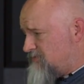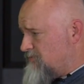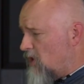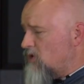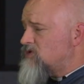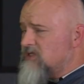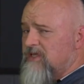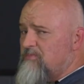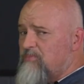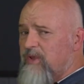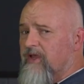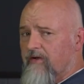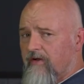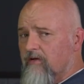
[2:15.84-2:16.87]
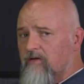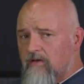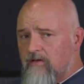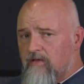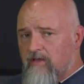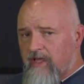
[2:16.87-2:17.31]
mostly bigger.
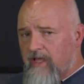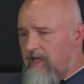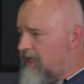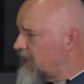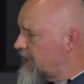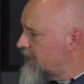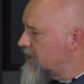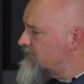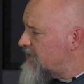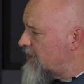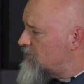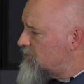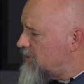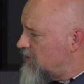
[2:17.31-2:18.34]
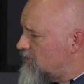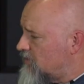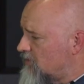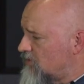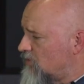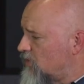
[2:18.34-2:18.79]
And I guess that would be
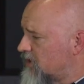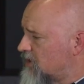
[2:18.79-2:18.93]
the one